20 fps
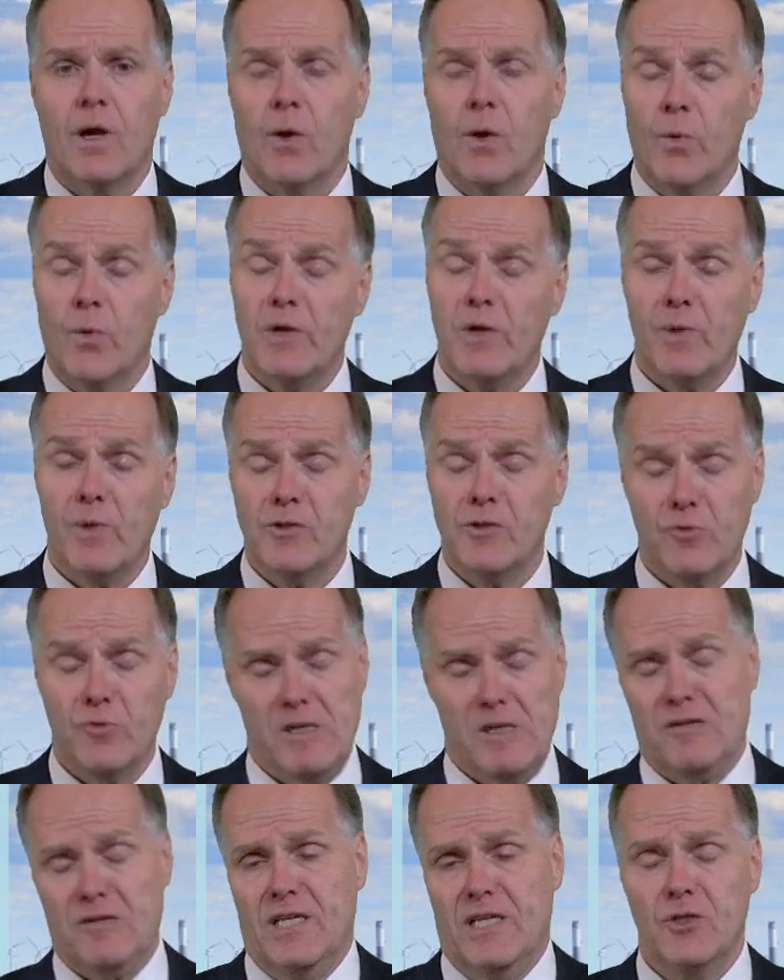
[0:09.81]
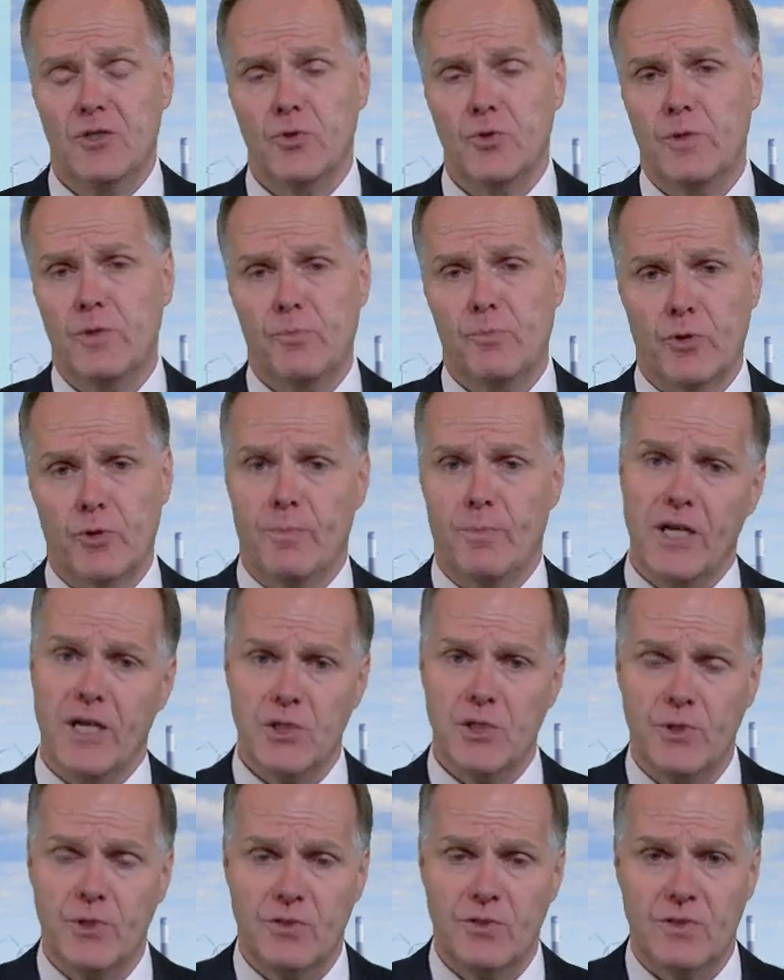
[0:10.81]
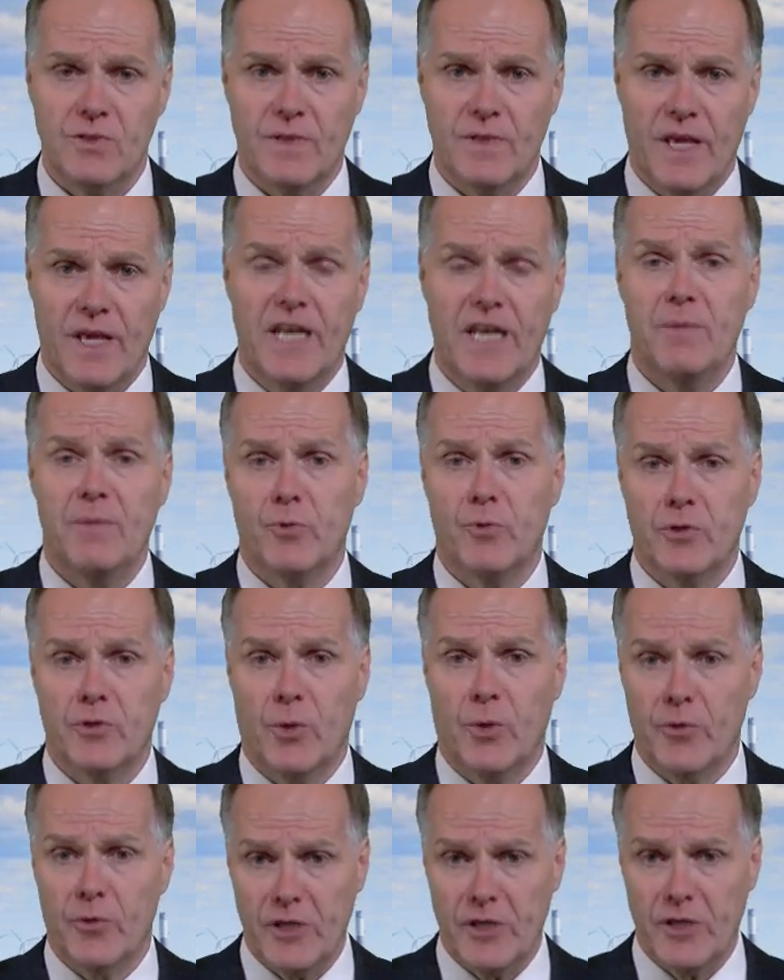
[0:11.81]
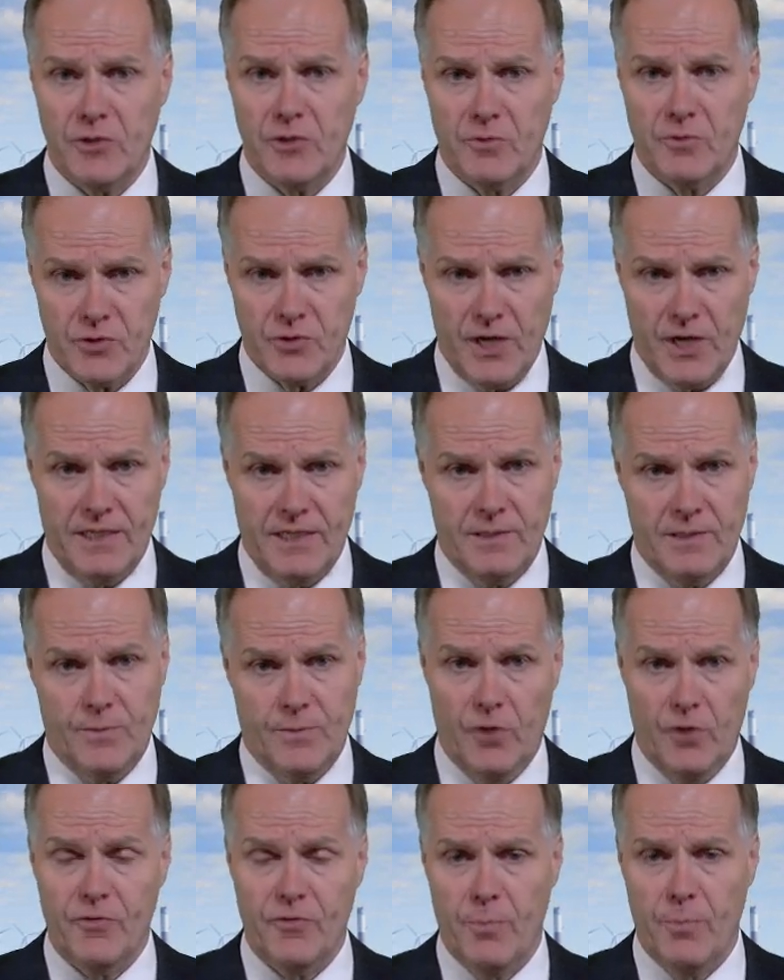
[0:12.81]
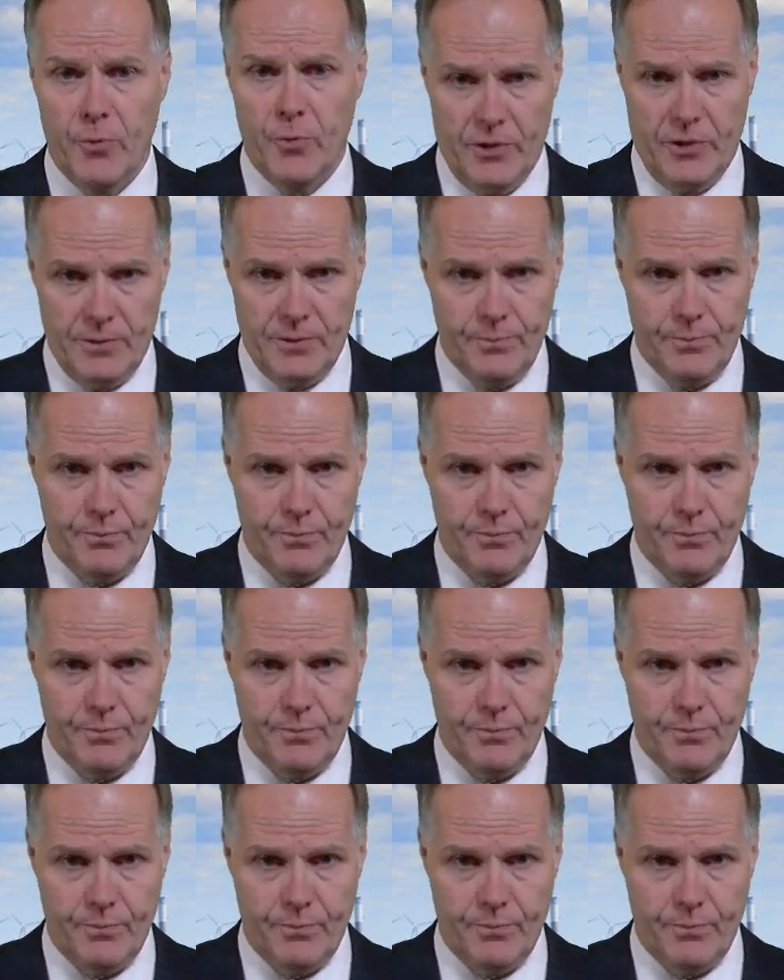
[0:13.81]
We went uh, into the port management and the port operational side of the port.